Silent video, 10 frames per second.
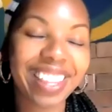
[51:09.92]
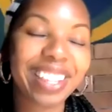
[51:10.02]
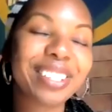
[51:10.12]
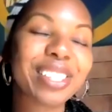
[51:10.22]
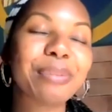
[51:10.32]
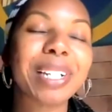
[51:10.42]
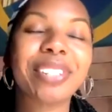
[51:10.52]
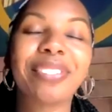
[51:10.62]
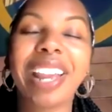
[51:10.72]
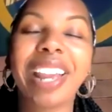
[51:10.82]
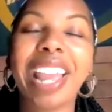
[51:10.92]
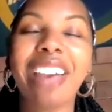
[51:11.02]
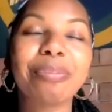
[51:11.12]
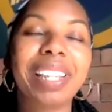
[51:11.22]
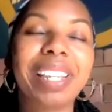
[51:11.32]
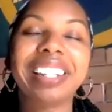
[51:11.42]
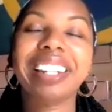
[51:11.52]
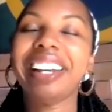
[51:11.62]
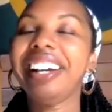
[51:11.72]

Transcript: Thank you so much for having me.